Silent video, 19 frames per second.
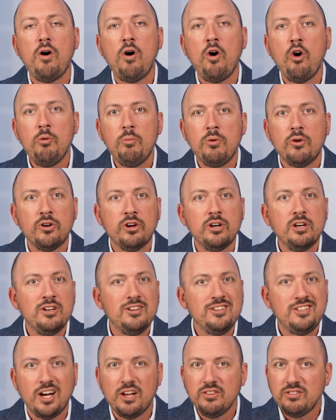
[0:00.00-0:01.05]

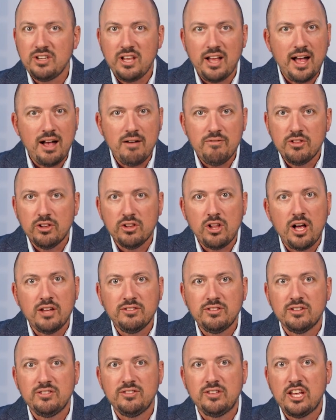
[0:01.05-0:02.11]
homeowner doesn't have the loss
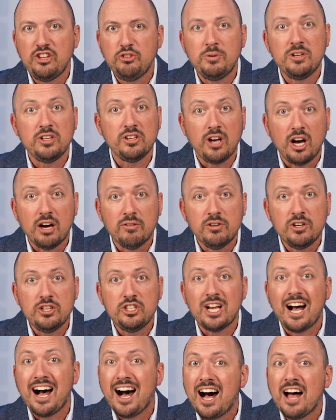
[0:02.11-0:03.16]
assessment
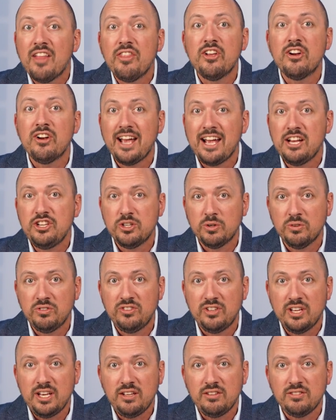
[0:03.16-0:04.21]
coverage on their
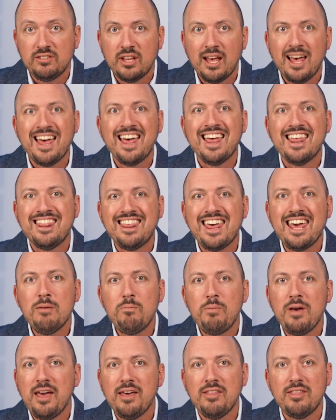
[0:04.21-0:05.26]
HO-6, they
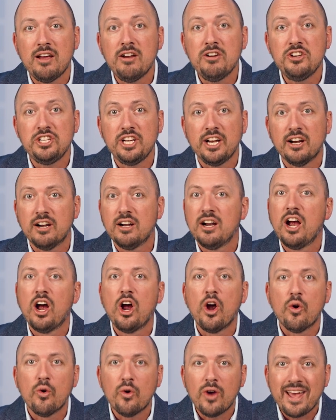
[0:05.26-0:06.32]
pay their share
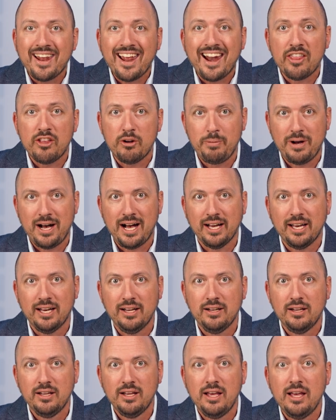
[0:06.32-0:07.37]
right out of their
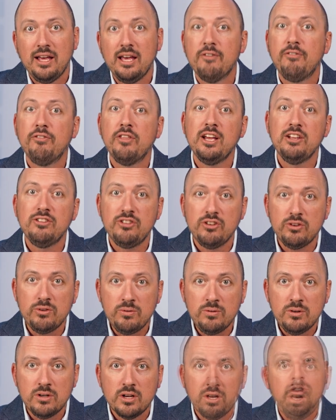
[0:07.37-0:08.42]
pocket. If they
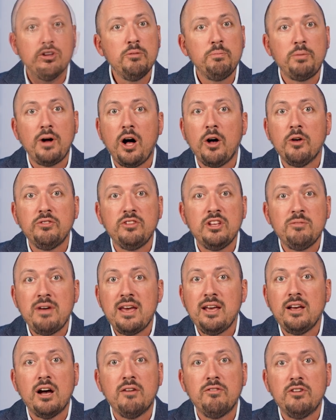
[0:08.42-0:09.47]
do, their policy may
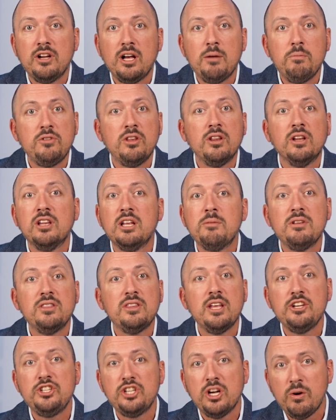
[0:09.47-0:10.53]
cover it up to the limit
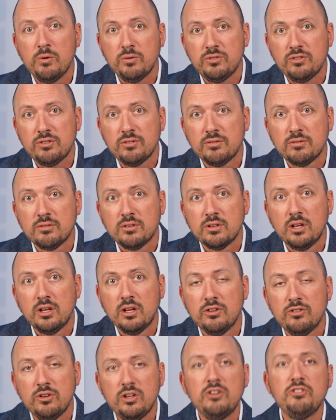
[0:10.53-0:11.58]
they chose.
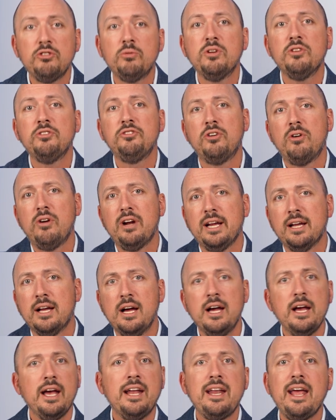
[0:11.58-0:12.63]
So here's a real story.
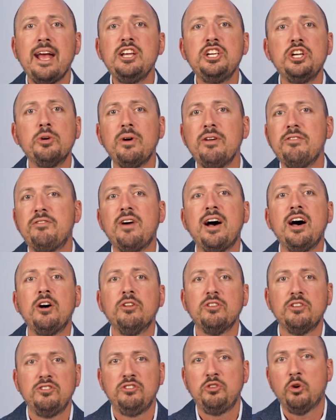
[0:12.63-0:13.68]
An HOA
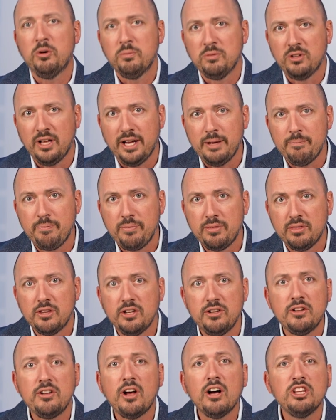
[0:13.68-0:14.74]
filed a storm claim. The
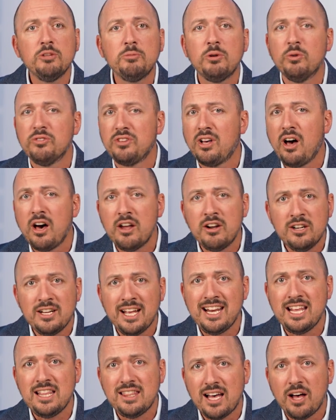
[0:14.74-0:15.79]
deductible was
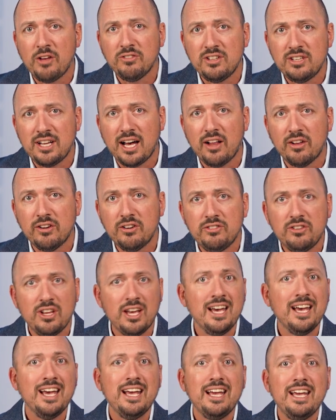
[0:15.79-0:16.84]
$180,000.
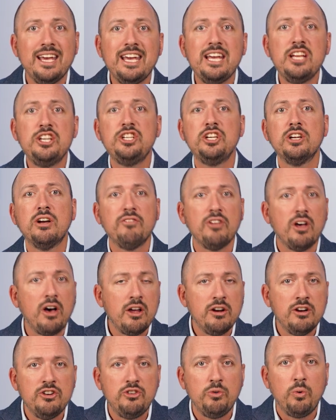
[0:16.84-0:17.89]
Each of the
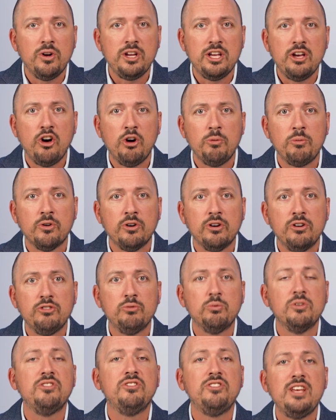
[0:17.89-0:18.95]
120 homeowners
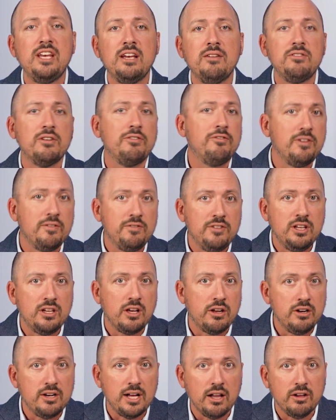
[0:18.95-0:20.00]
received a
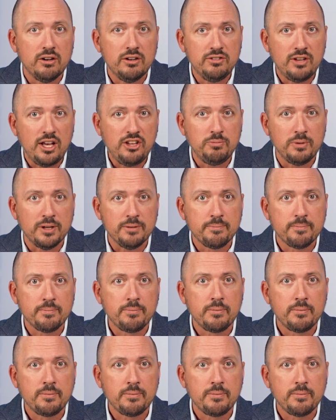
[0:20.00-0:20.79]
$1,500 assessment.